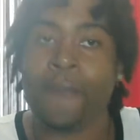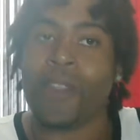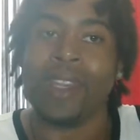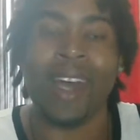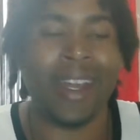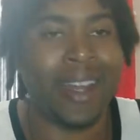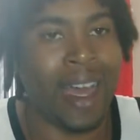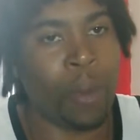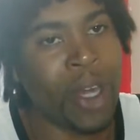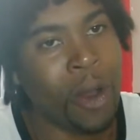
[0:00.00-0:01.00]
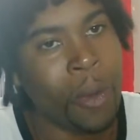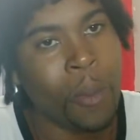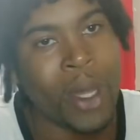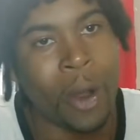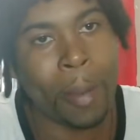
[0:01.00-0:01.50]
None of that. We
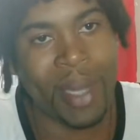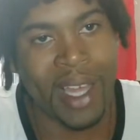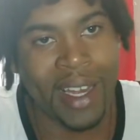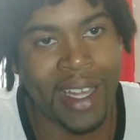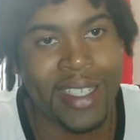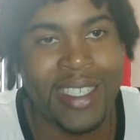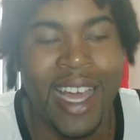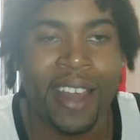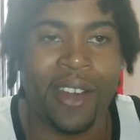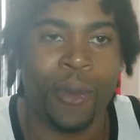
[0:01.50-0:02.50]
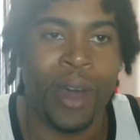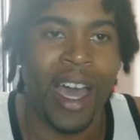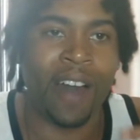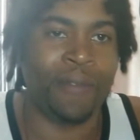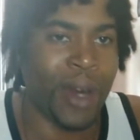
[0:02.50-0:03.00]
don't play that. Just like what
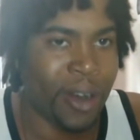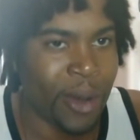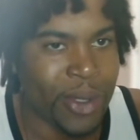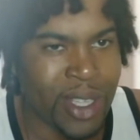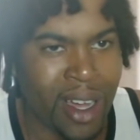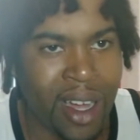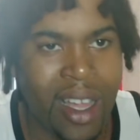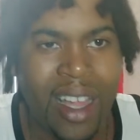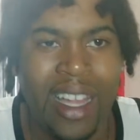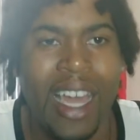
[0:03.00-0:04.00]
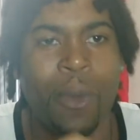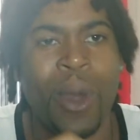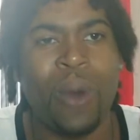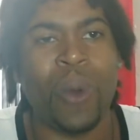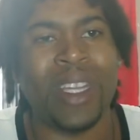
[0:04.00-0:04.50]
how Virgos are, like
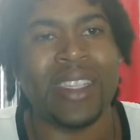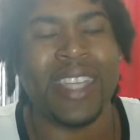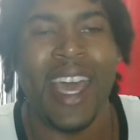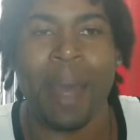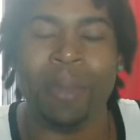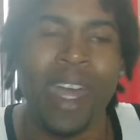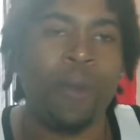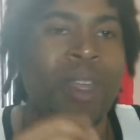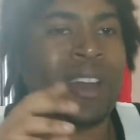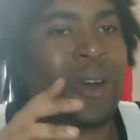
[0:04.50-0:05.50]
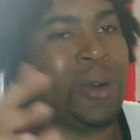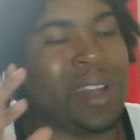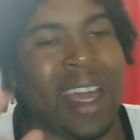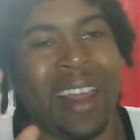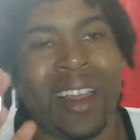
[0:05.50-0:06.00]
with the time, like we don't
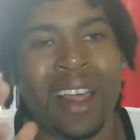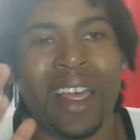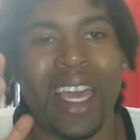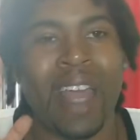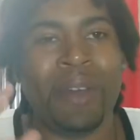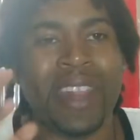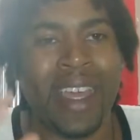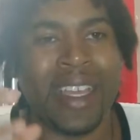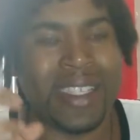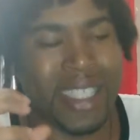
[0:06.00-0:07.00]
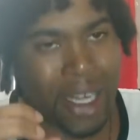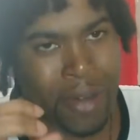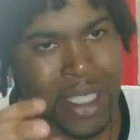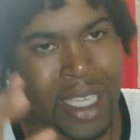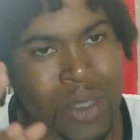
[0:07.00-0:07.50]
like everything is
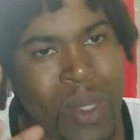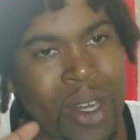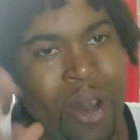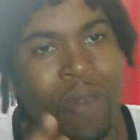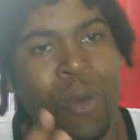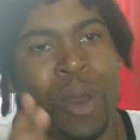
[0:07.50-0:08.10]
serious, because we know